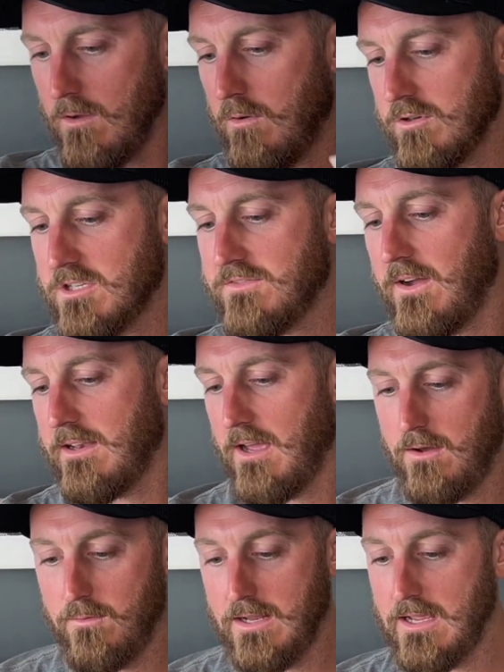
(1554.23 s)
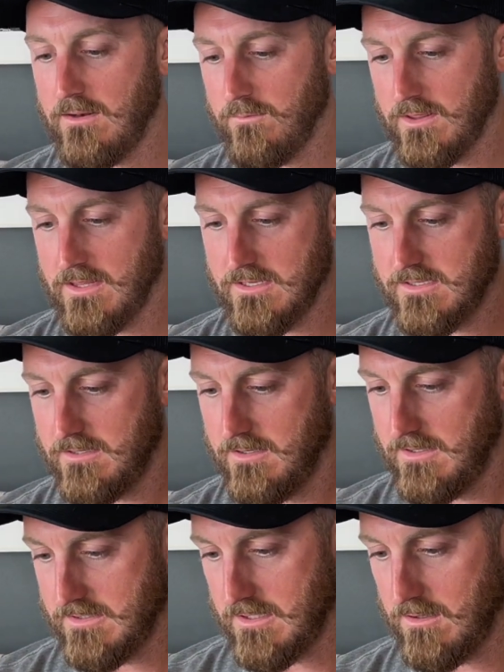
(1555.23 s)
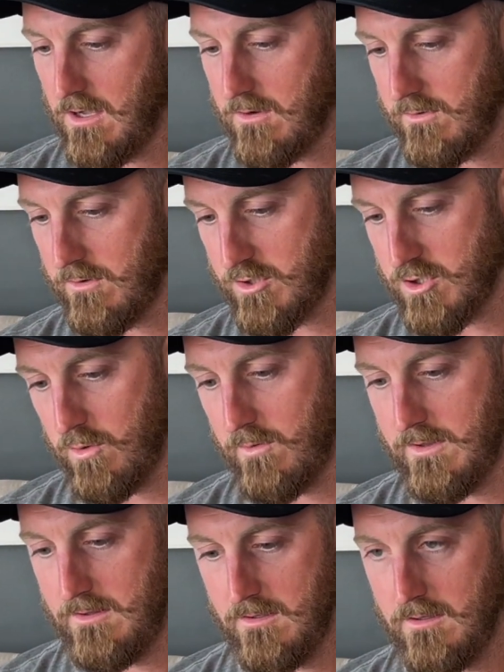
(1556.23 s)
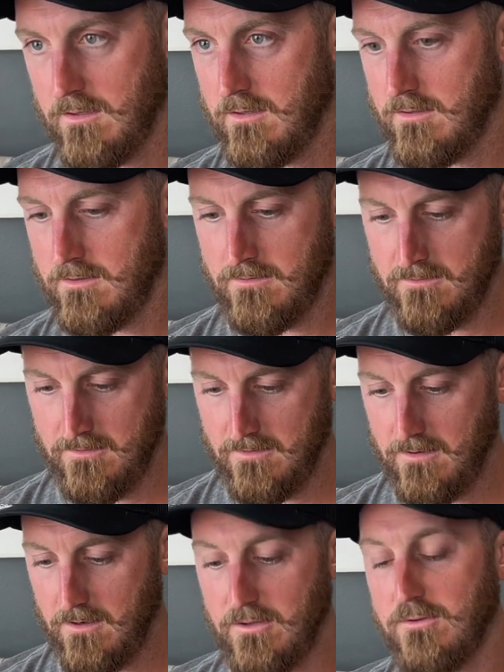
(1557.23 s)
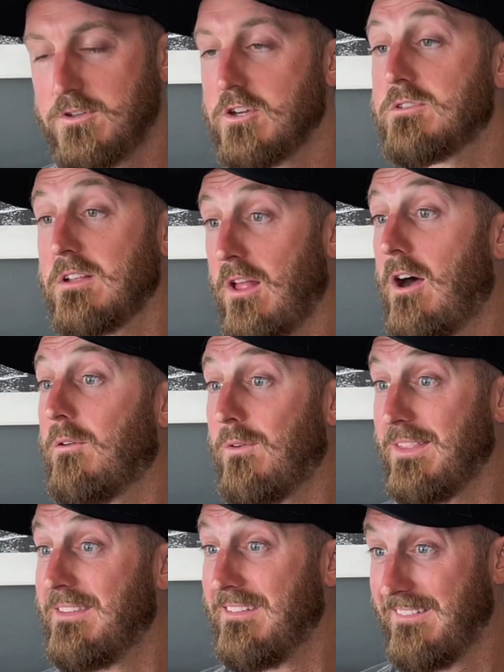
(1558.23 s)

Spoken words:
Or just find it. I want to end with this. Is it a long one or a short one? You chose a long one.